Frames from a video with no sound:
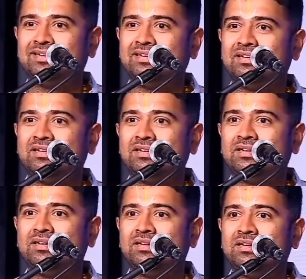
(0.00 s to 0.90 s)

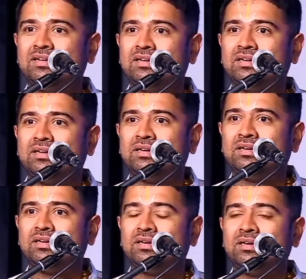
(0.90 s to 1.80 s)

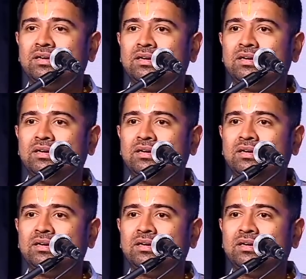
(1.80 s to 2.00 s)
Nobody speaks.